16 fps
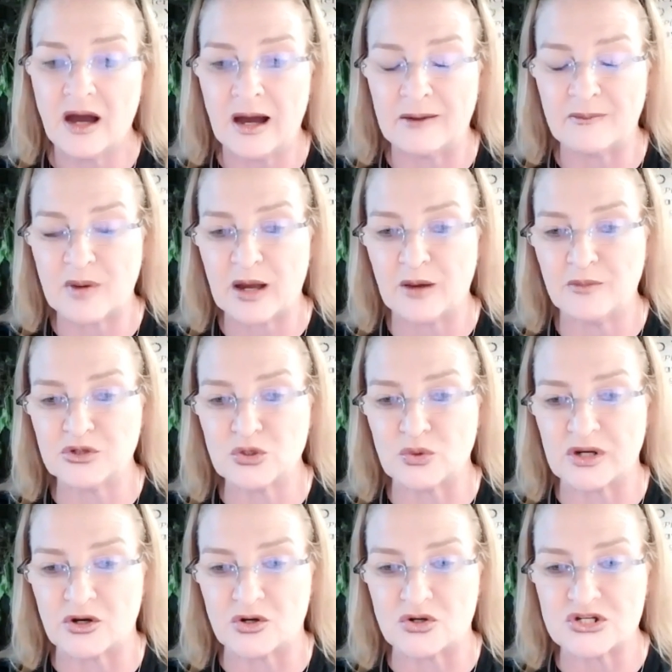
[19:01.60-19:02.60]
come to
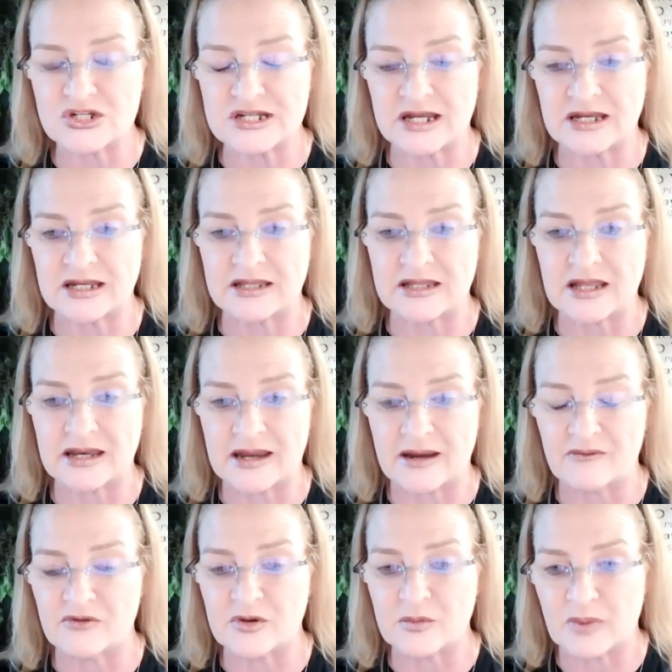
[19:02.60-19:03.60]
an understanding that
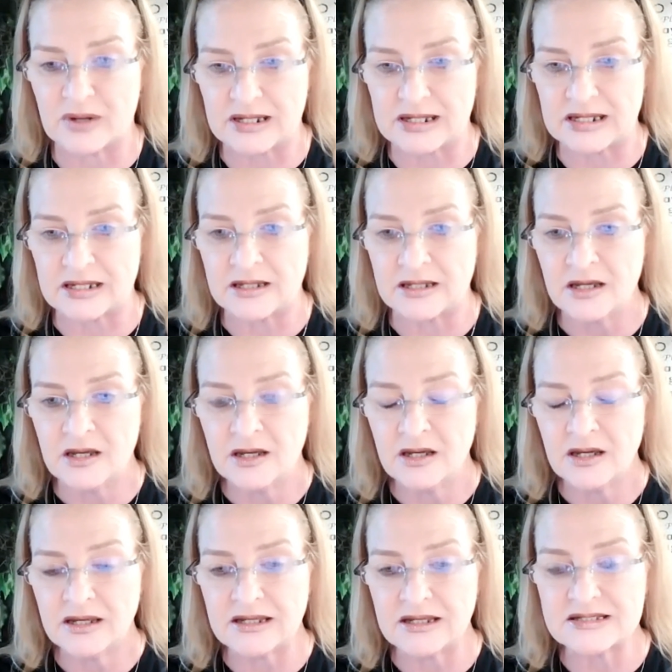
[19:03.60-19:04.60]
everybody
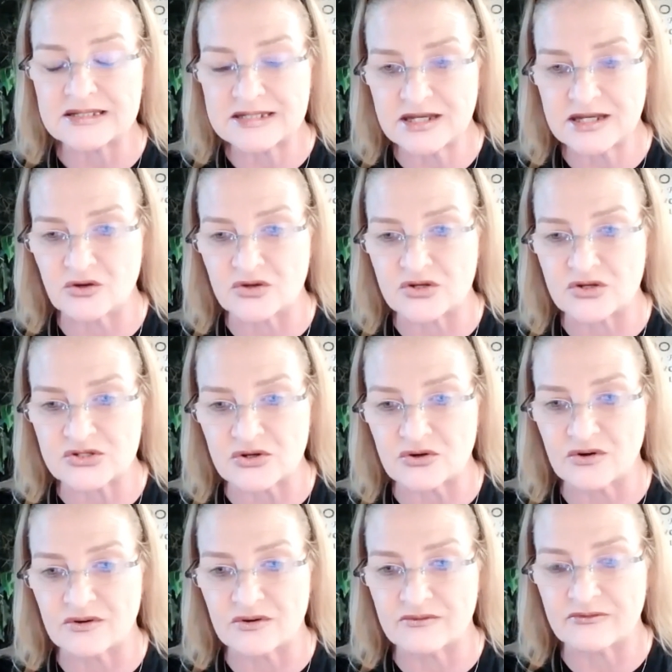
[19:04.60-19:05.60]
is here to
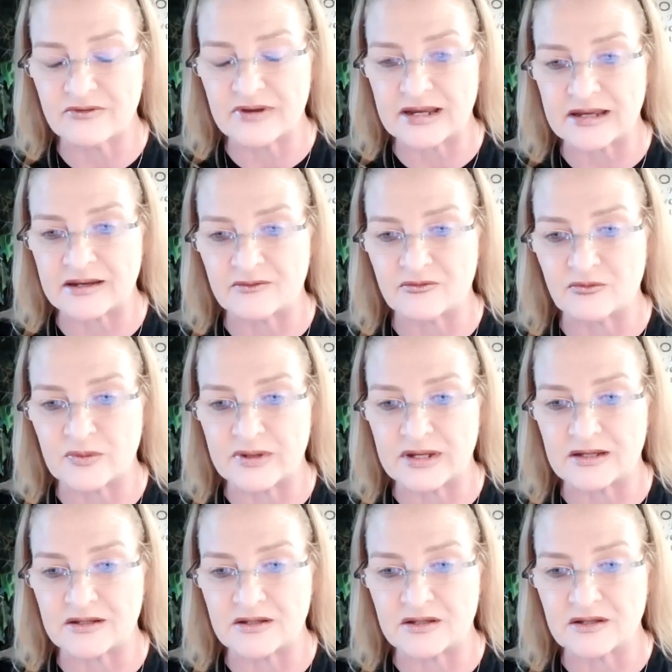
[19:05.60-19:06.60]
serve. And if
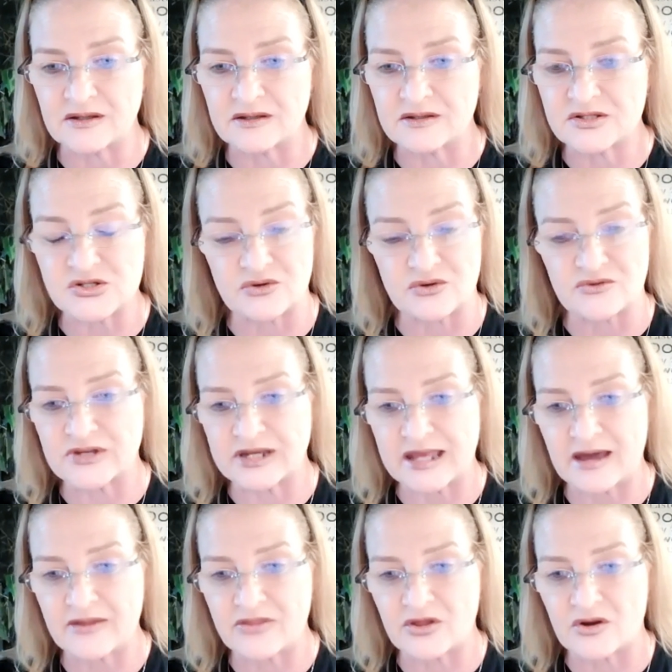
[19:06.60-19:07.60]
we serve
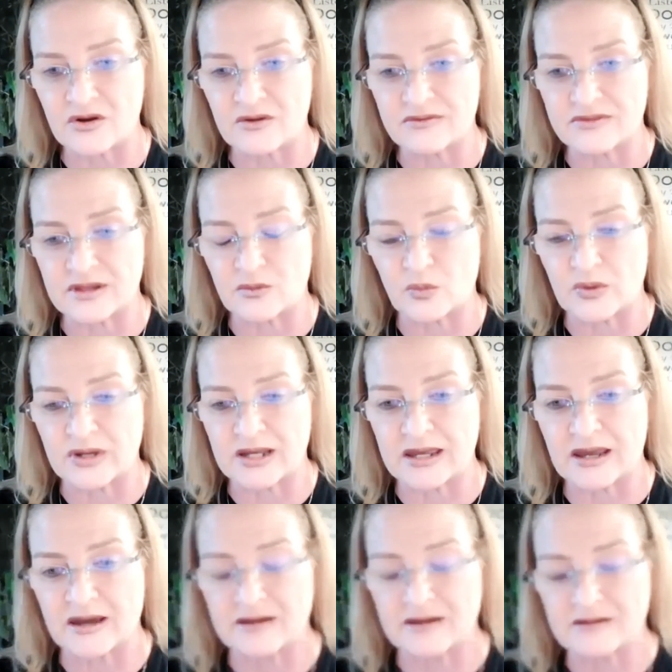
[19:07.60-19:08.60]
together, then we
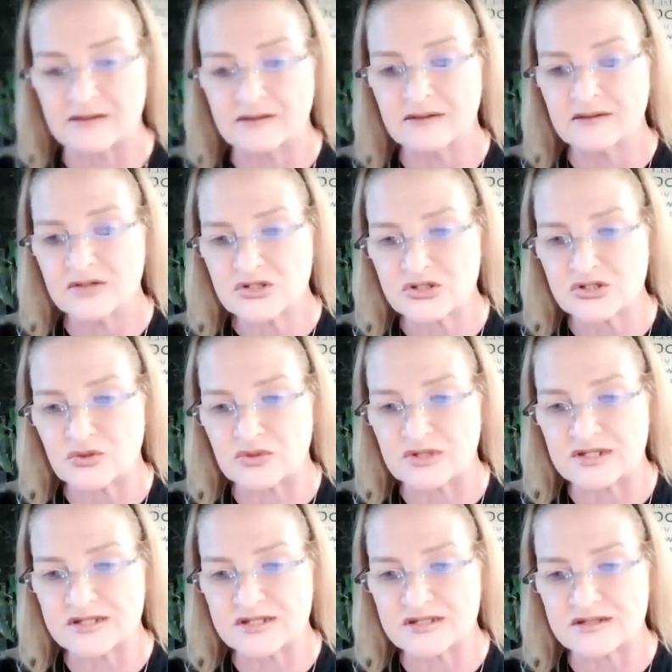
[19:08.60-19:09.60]
get
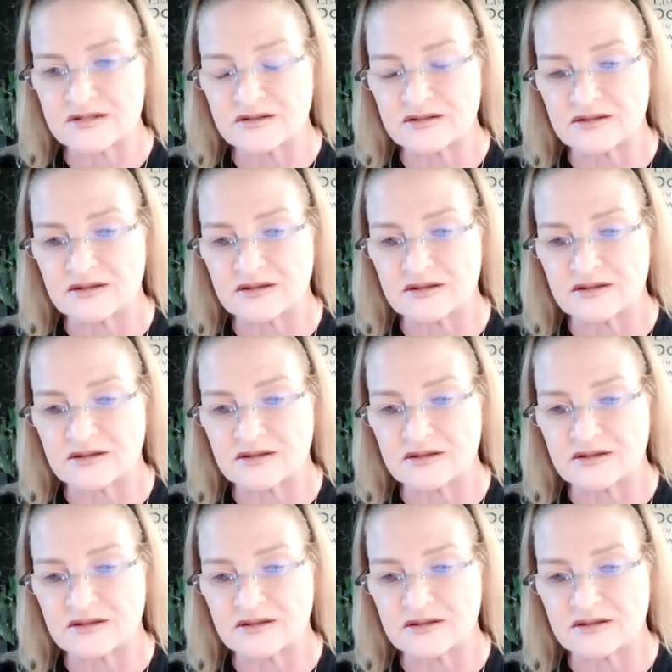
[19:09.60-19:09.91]
students,